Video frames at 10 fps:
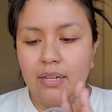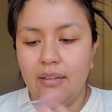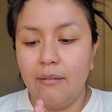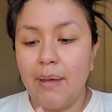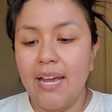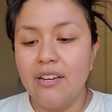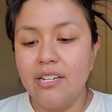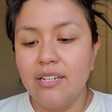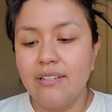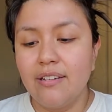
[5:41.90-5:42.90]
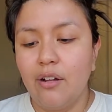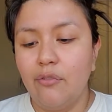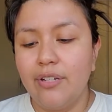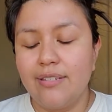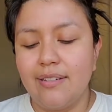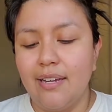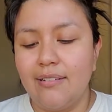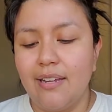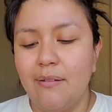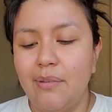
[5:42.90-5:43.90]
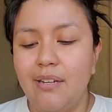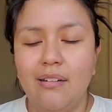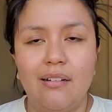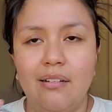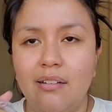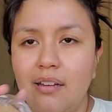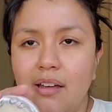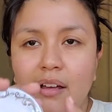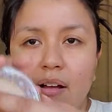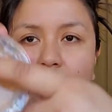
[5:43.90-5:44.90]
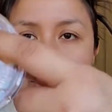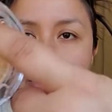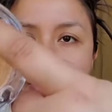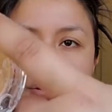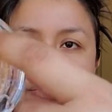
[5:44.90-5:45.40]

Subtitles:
The packaging itself, it's nice. I mean, all those